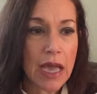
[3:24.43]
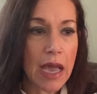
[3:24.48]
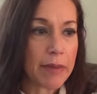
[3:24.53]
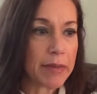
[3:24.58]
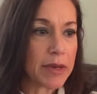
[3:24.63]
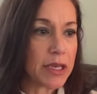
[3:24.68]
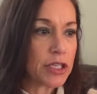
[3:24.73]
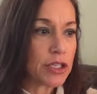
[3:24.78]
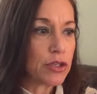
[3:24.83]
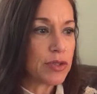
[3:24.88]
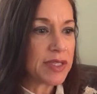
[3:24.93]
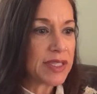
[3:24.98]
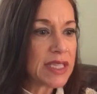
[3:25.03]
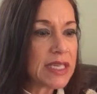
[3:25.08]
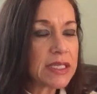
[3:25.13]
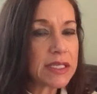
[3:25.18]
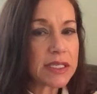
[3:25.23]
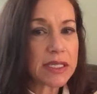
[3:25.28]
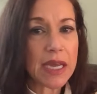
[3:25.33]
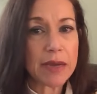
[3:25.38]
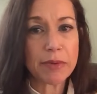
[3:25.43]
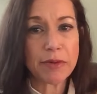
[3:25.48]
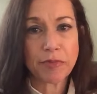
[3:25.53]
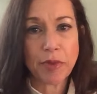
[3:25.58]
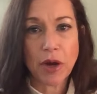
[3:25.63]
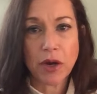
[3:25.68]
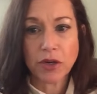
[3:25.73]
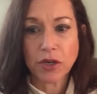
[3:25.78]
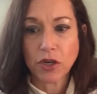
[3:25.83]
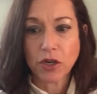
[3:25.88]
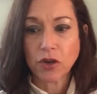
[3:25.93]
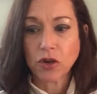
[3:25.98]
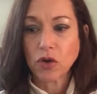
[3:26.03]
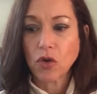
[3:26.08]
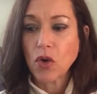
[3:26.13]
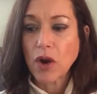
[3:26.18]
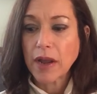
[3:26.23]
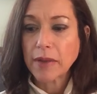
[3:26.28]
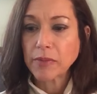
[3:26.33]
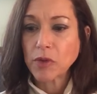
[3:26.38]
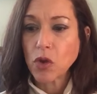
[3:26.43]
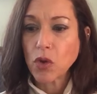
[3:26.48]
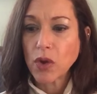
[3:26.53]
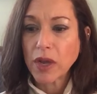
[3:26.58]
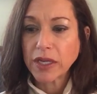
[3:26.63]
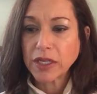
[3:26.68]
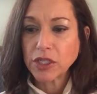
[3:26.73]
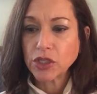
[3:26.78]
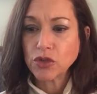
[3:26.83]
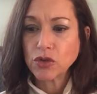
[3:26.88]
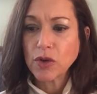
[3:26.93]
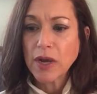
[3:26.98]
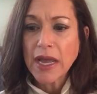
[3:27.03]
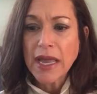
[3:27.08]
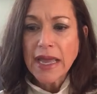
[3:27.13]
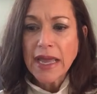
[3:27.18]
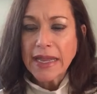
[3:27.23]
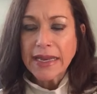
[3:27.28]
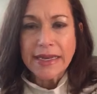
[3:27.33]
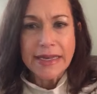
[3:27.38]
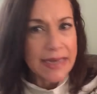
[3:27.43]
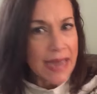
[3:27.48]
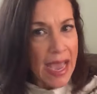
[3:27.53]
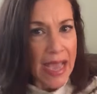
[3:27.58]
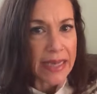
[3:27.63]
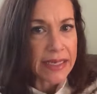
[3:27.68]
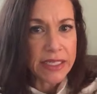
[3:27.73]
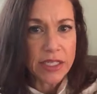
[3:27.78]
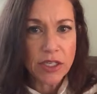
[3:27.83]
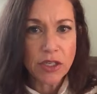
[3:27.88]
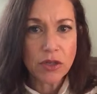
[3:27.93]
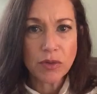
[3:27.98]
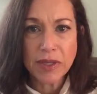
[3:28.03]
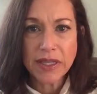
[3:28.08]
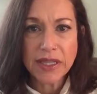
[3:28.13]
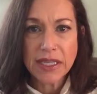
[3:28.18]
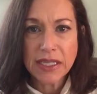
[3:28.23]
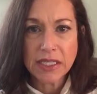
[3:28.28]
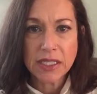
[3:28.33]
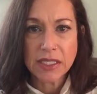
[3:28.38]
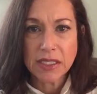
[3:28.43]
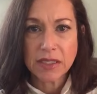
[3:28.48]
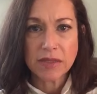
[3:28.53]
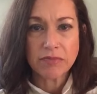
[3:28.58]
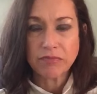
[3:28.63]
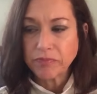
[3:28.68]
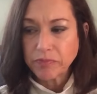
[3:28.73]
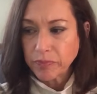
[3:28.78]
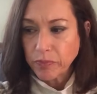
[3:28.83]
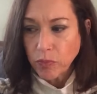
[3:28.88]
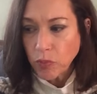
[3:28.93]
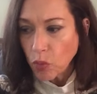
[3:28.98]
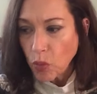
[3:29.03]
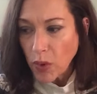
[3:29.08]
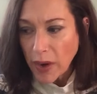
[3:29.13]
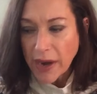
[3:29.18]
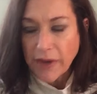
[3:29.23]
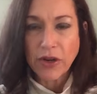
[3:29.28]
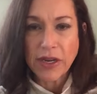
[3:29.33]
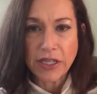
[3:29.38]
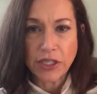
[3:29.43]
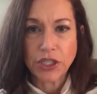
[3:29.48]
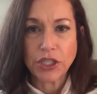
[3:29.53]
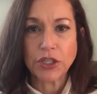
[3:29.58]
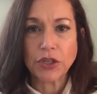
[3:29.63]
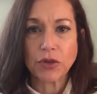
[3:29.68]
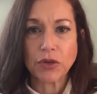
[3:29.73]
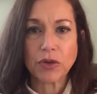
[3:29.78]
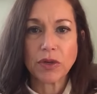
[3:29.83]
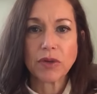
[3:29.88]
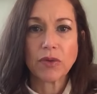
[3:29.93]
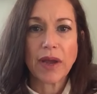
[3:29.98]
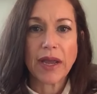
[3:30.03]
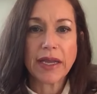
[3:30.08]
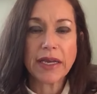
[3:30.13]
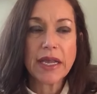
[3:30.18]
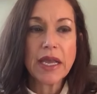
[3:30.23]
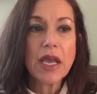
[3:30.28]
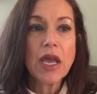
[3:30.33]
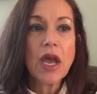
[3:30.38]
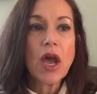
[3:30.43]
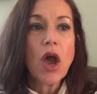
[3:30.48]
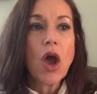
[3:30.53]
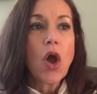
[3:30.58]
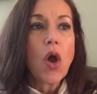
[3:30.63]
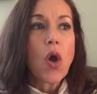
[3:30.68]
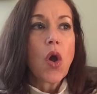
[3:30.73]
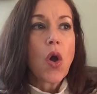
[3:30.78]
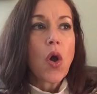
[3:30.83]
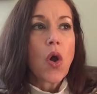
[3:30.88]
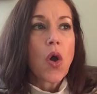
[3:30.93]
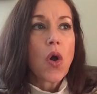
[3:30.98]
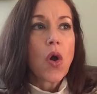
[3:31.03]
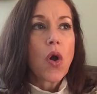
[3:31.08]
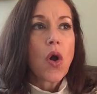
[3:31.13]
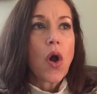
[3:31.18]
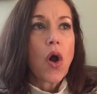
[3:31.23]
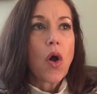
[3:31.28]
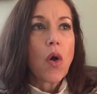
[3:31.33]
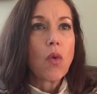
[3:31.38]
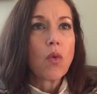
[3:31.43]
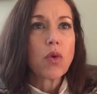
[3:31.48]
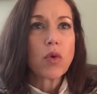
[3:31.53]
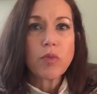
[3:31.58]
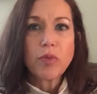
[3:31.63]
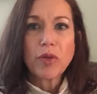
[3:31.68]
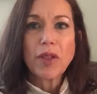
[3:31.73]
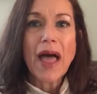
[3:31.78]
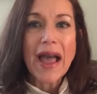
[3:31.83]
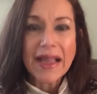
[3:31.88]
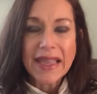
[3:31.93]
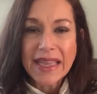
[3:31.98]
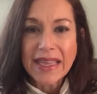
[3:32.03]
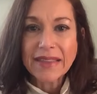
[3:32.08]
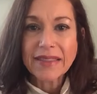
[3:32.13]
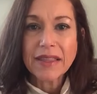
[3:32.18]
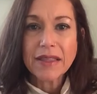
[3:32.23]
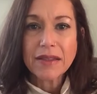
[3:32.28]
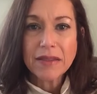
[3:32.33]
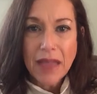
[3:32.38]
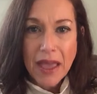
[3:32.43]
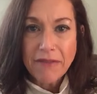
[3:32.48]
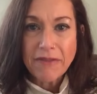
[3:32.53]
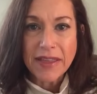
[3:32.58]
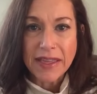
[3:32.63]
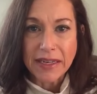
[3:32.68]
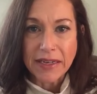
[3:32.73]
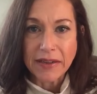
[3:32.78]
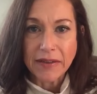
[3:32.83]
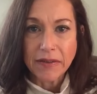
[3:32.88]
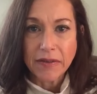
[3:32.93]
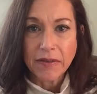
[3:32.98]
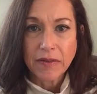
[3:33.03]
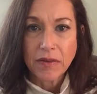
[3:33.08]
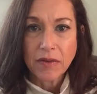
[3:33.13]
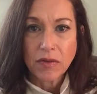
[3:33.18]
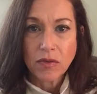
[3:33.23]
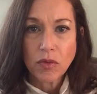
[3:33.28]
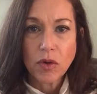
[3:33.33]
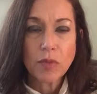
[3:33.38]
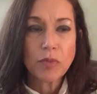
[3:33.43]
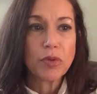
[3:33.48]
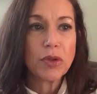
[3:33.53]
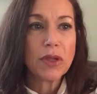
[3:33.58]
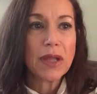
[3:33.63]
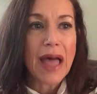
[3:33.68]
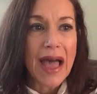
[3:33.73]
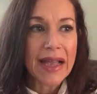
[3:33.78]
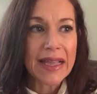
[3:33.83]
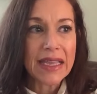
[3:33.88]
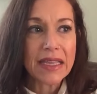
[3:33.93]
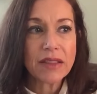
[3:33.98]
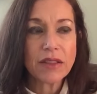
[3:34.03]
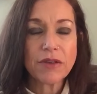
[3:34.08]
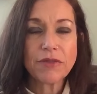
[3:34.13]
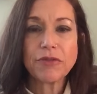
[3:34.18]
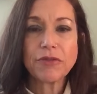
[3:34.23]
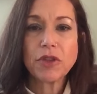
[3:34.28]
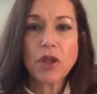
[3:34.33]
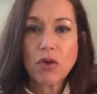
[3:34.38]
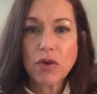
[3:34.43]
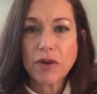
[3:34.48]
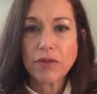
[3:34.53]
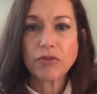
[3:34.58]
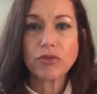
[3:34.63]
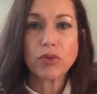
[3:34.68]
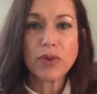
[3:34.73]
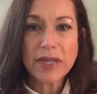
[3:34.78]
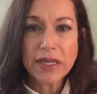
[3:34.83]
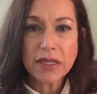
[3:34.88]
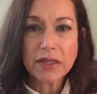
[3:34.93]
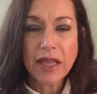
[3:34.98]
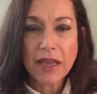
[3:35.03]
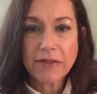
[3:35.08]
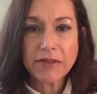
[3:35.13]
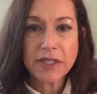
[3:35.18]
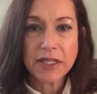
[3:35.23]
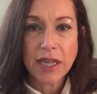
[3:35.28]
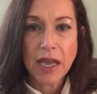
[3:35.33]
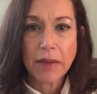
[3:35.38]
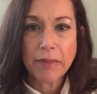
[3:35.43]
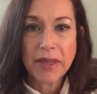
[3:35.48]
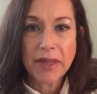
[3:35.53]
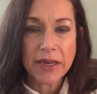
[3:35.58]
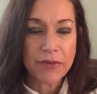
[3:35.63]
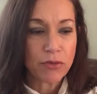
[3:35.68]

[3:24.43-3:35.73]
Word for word: I'm going to choose this type of partner, or I'm going to not deal with this whatever issue, right? We're blocking the love in. We're blocking the flow of real love to come in.